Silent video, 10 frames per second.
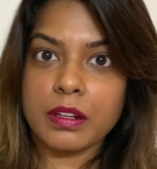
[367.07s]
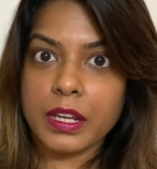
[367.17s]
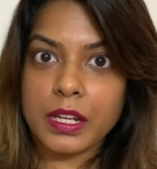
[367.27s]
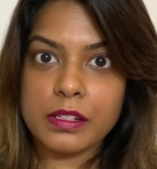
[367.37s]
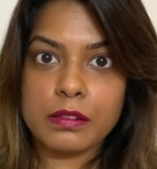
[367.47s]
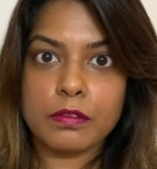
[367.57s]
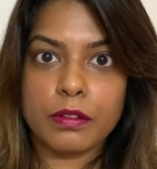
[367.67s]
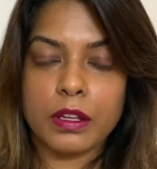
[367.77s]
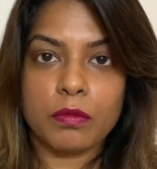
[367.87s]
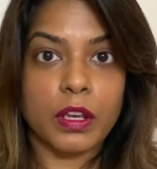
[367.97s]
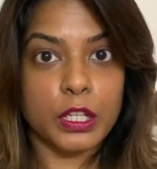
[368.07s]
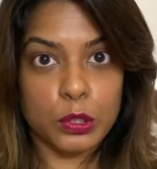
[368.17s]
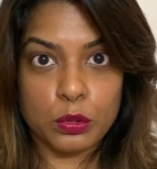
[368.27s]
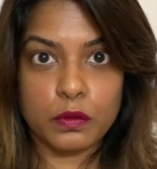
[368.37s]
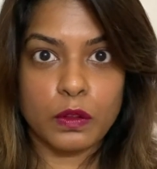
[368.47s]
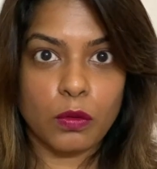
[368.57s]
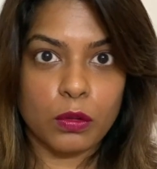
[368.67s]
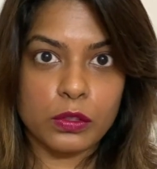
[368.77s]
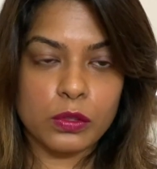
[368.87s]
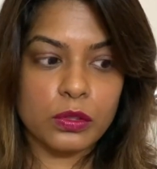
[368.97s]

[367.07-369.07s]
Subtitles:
creative and very useful also.